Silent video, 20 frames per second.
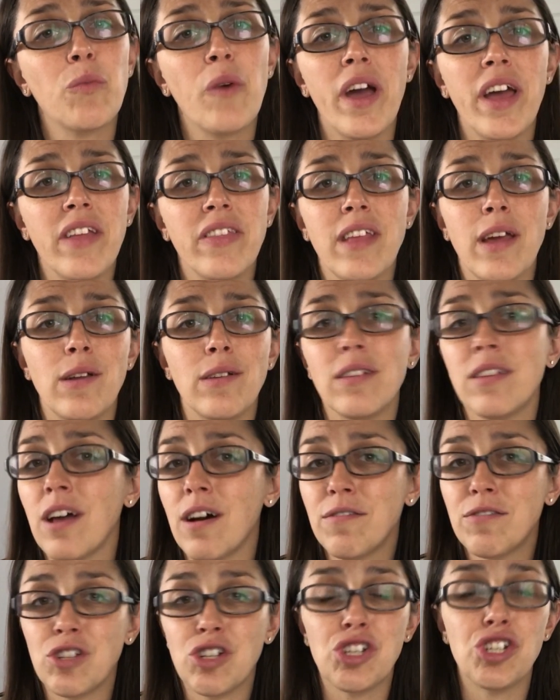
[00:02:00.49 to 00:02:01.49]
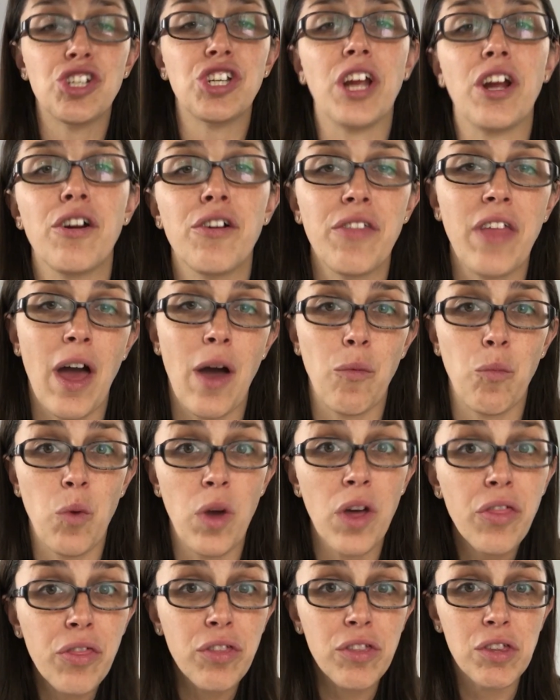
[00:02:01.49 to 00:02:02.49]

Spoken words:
way and they'd love to share that with